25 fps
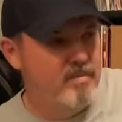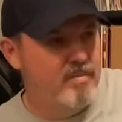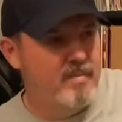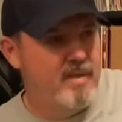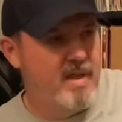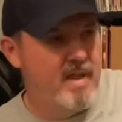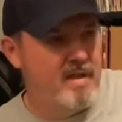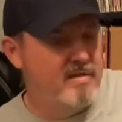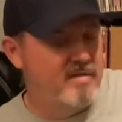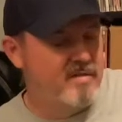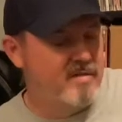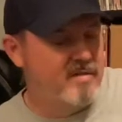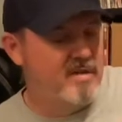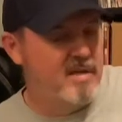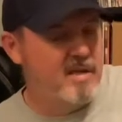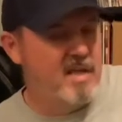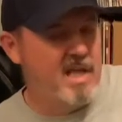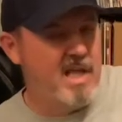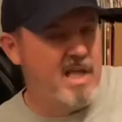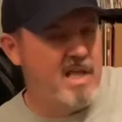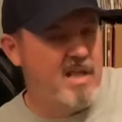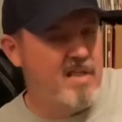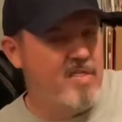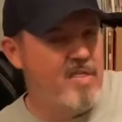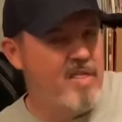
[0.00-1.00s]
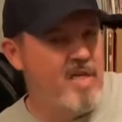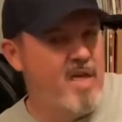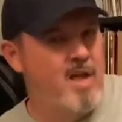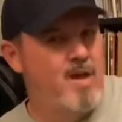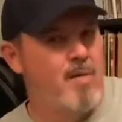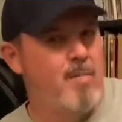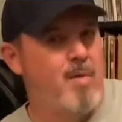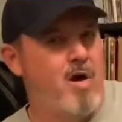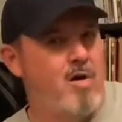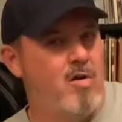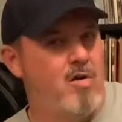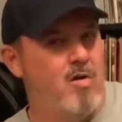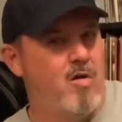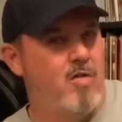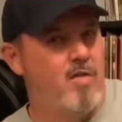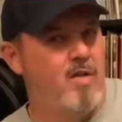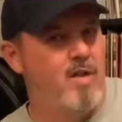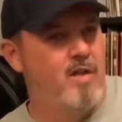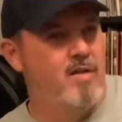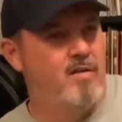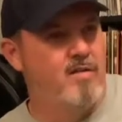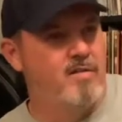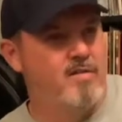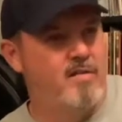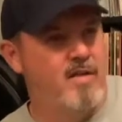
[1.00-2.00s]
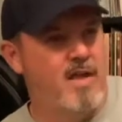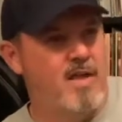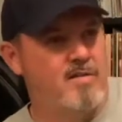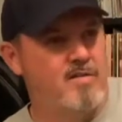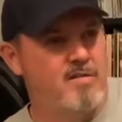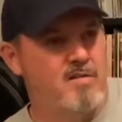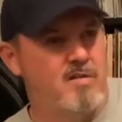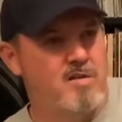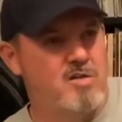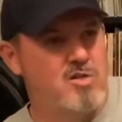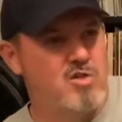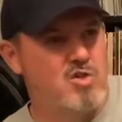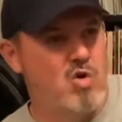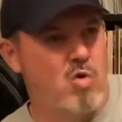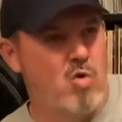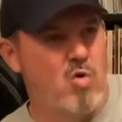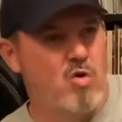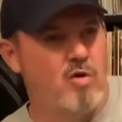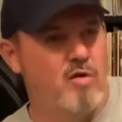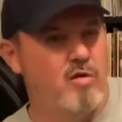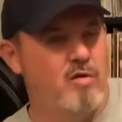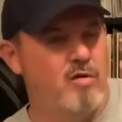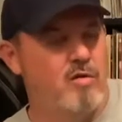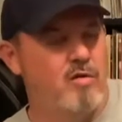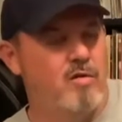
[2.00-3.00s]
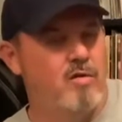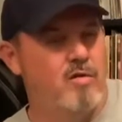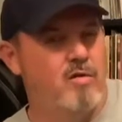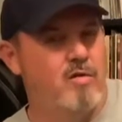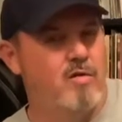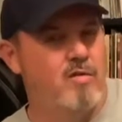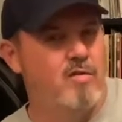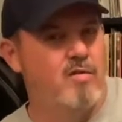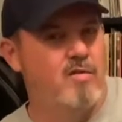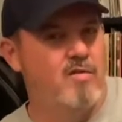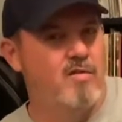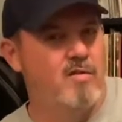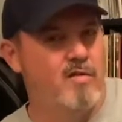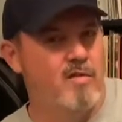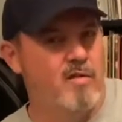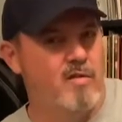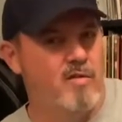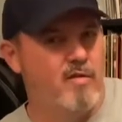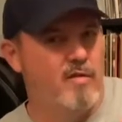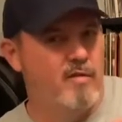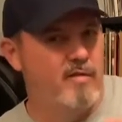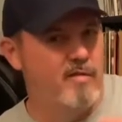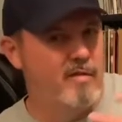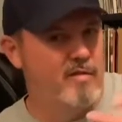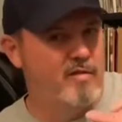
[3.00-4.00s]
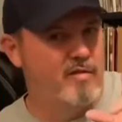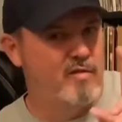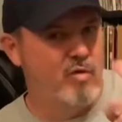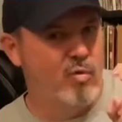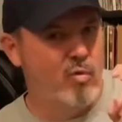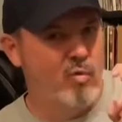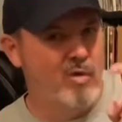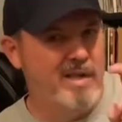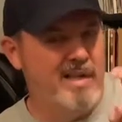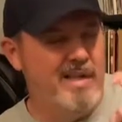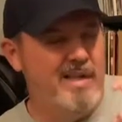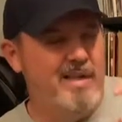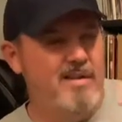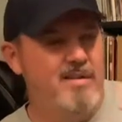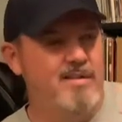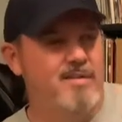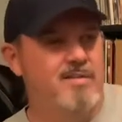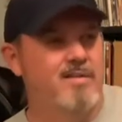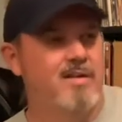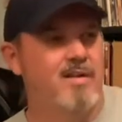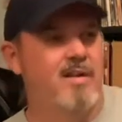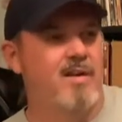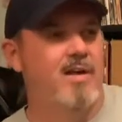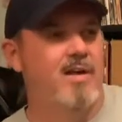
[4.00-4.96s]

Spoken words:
That's the key thing about all this. That's the short, the squeeze